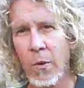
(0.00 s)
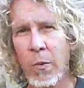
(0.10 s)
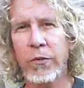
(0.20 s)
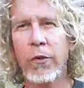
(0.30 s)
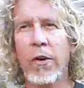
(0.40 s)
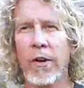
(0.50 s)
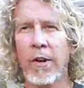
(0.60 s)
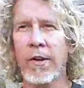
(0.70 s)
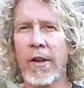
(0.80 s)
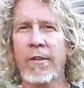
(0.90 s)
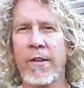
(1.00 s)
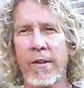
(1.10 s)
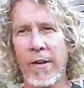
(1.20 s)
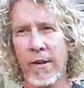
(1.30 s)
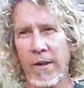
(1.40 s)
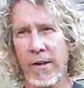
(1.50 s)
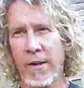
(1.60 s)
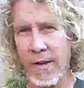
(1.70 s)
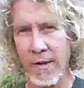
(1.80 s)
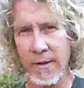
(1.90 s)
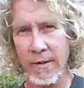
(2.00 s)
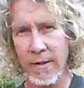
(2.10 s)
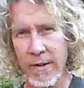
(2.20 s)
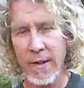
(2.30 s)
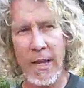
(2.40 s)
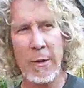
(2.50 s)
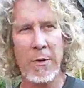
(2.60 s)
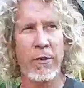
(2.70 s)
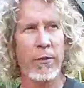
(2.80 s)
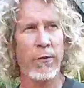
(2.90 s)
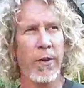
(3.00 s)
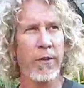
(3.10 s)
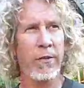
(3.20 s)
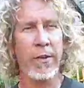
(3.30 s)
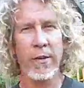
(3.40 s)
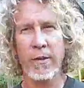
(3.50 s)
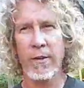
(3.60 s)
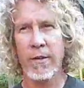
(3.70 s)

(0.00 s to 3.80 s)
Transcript: We started in 1999, and we just finished it